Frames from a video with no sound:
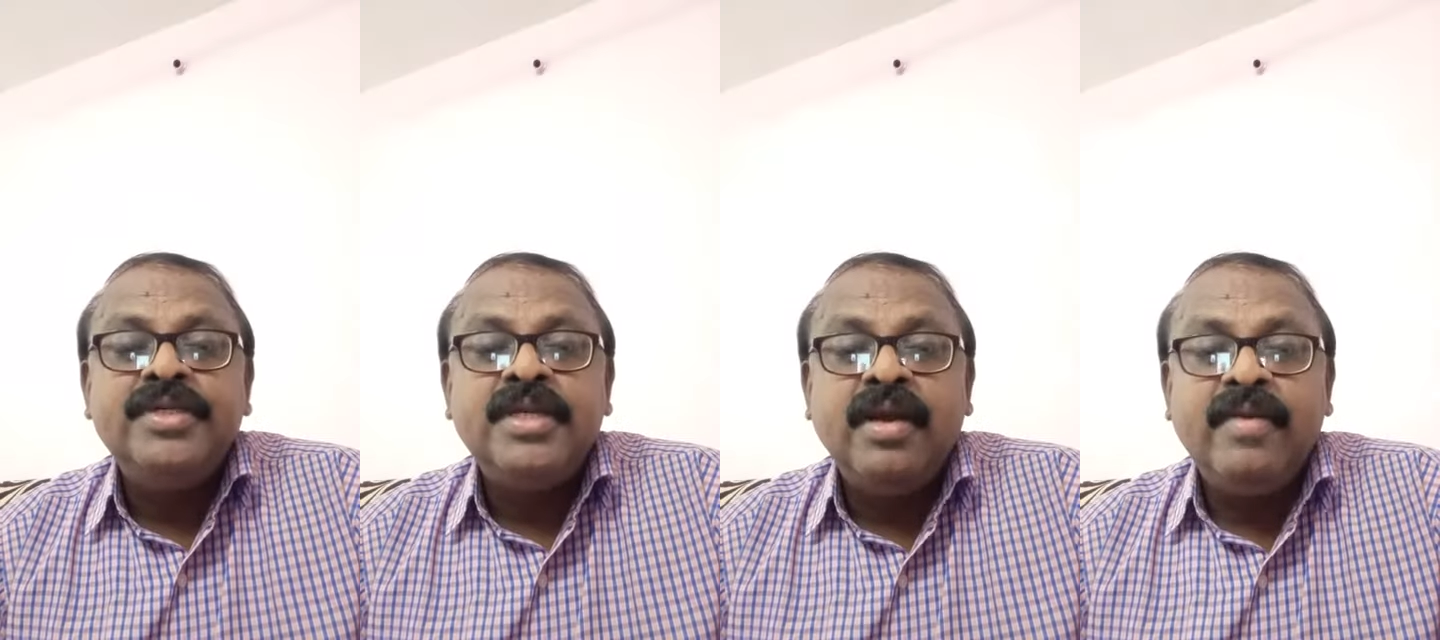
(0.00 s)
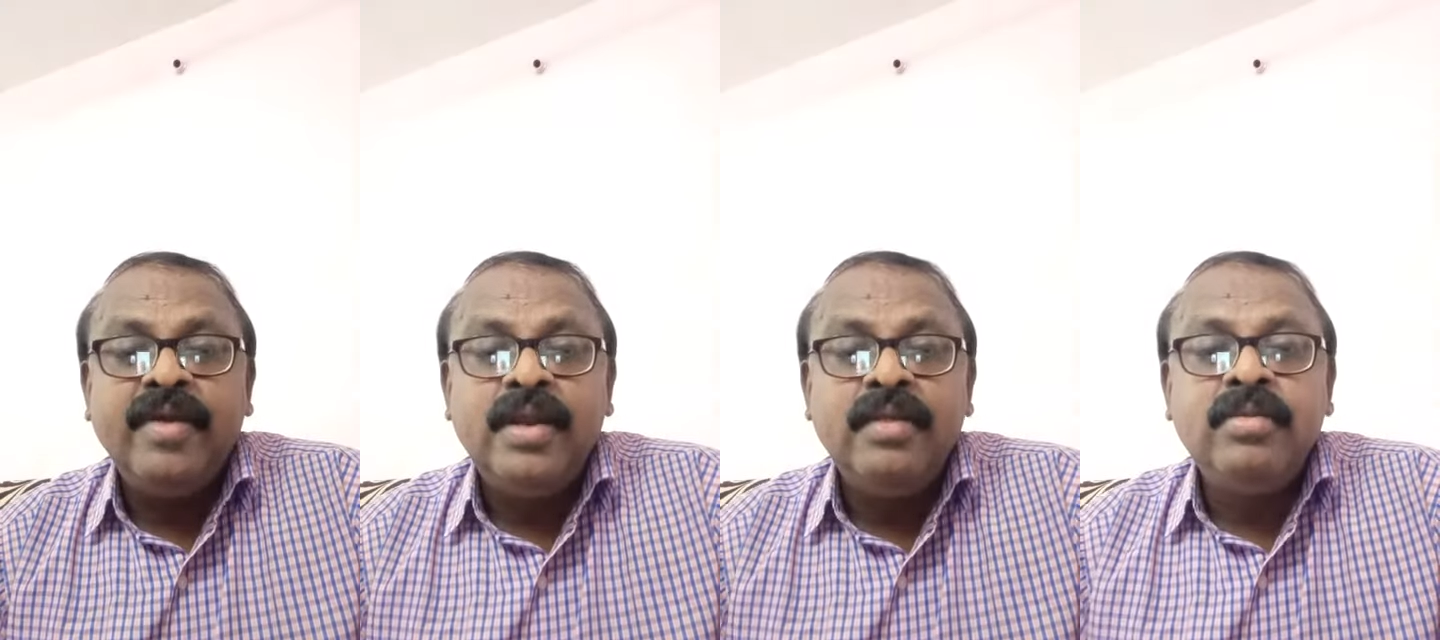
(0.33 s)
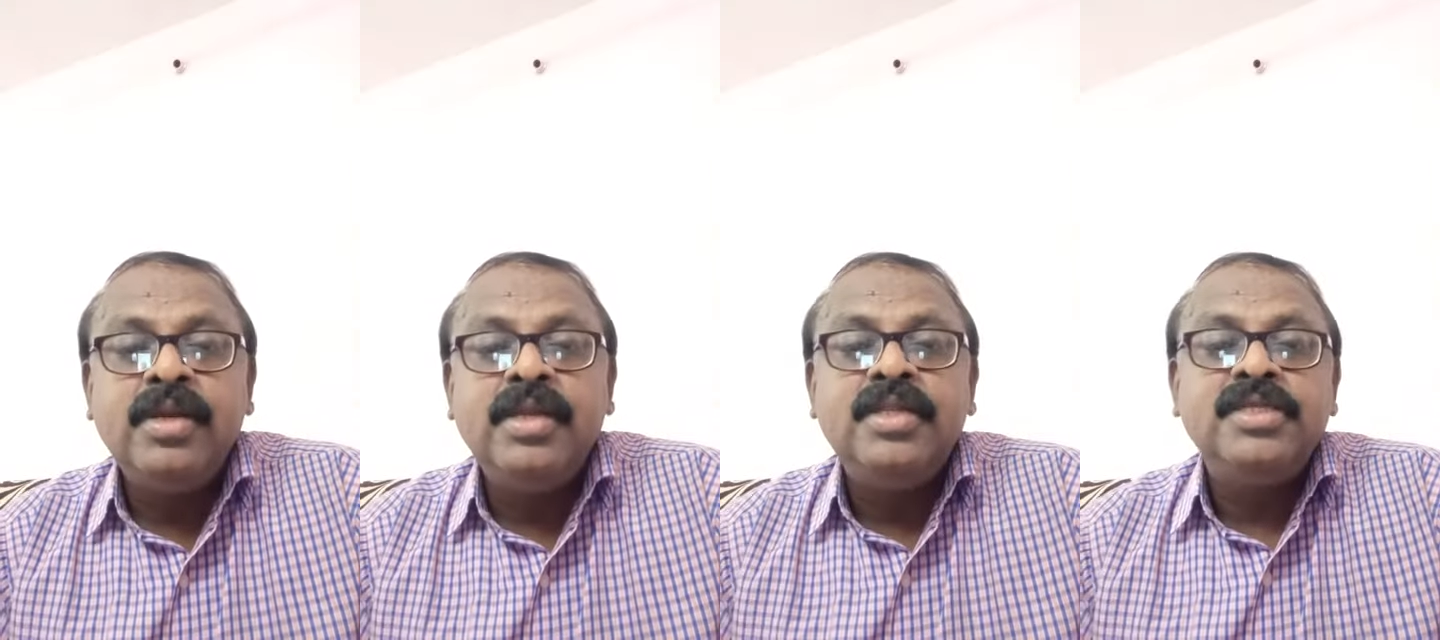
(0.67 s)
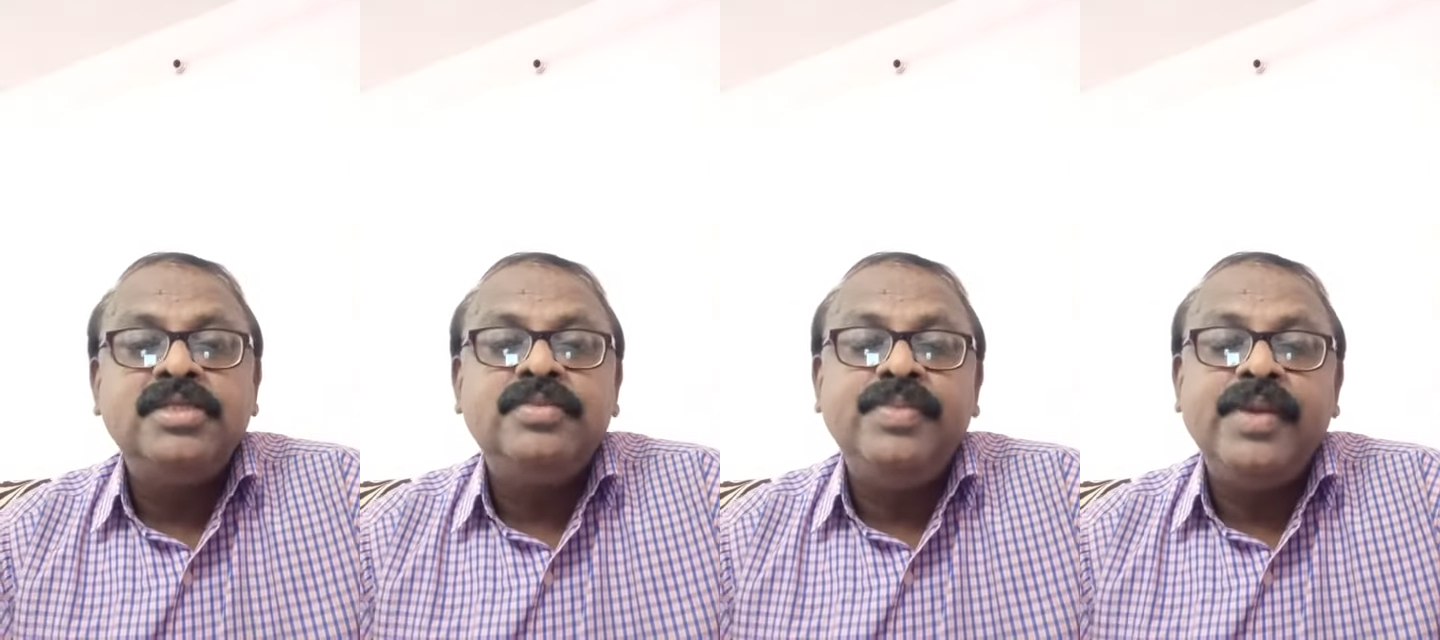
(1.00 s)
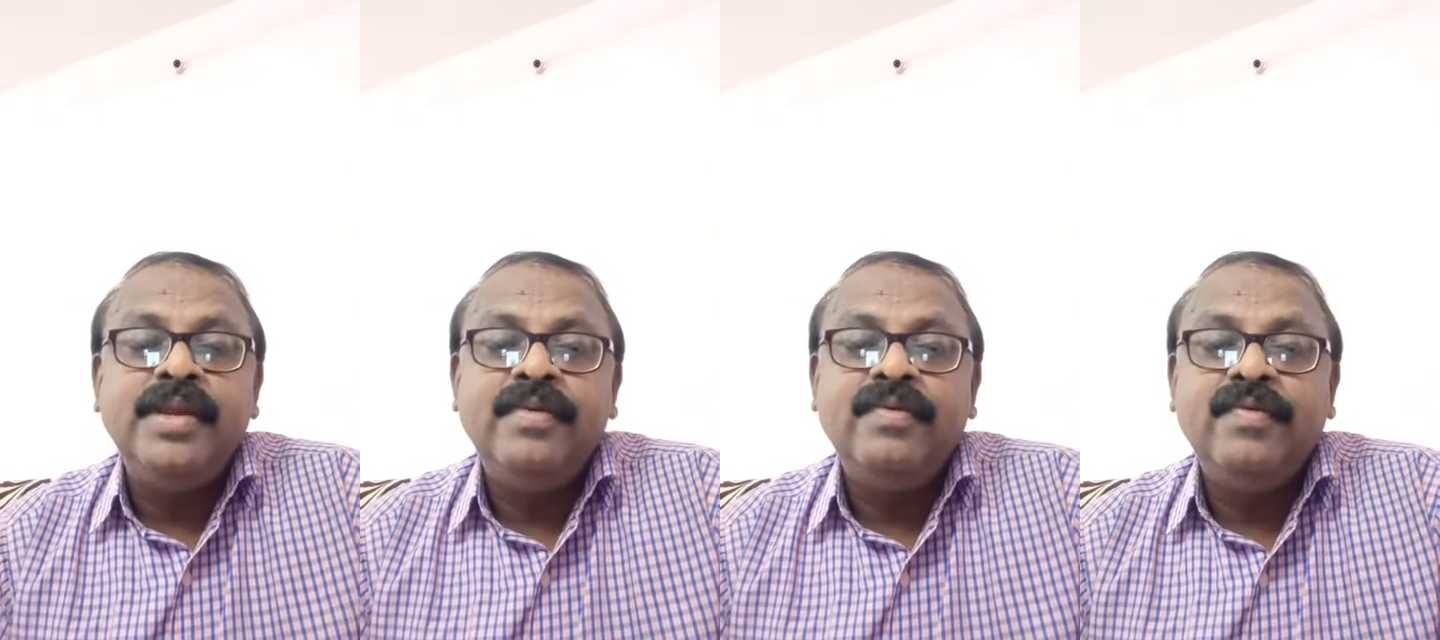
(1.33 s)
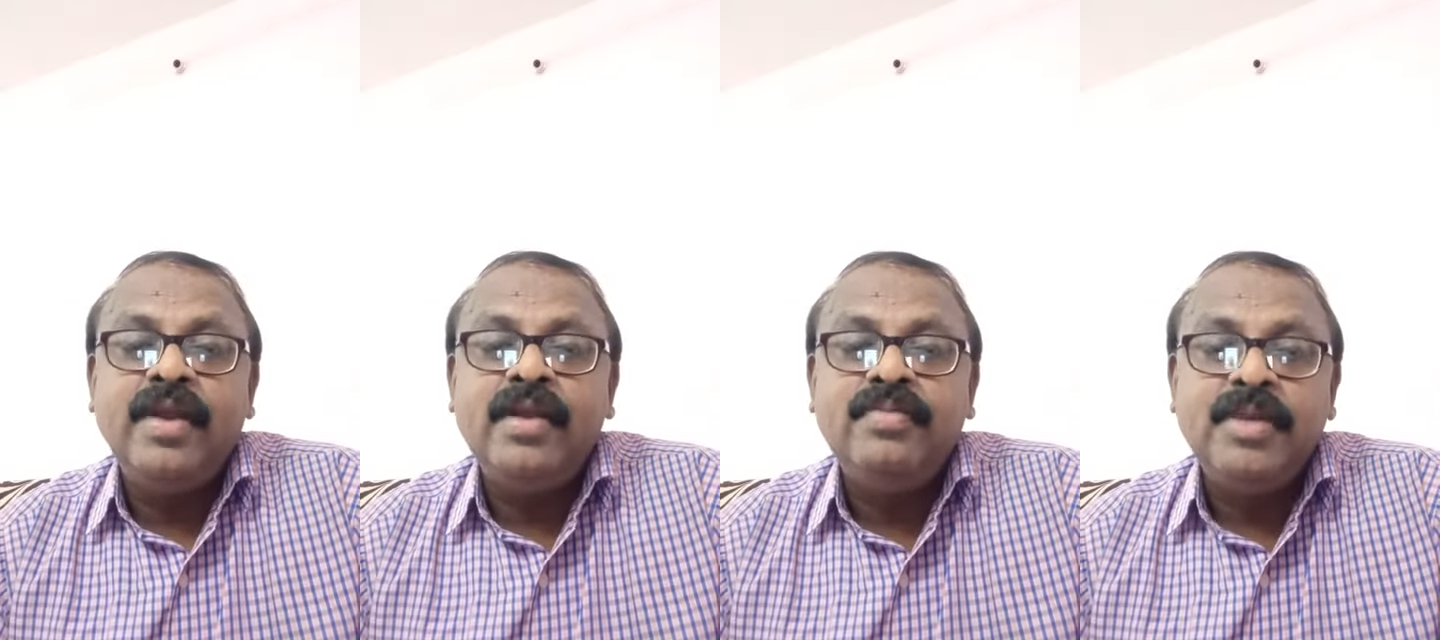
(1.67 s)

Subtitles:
available in this PDF file.